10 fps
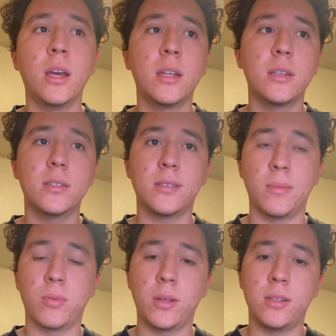to
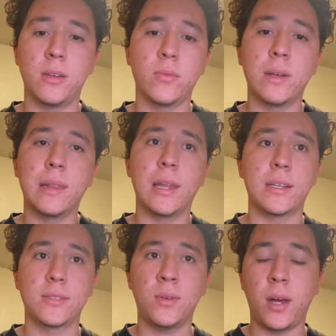separate different
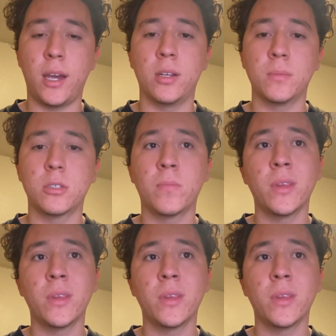lexical items